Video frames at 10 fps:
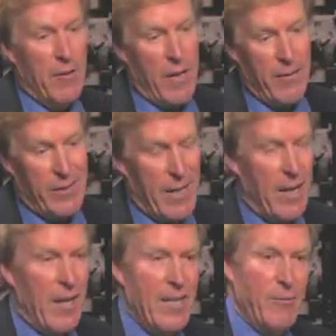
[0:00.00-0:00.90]
We have
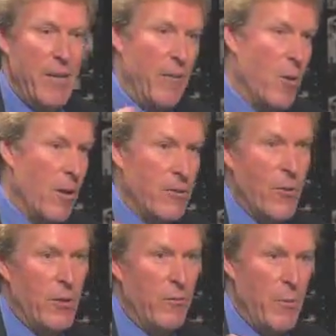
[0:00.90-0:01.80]
satellites, we have all
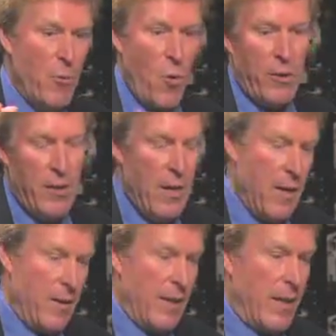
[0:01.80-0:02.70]
sorts of reports
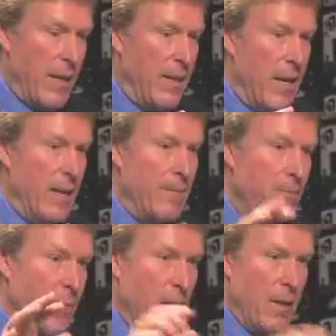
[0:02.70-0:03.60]
that can then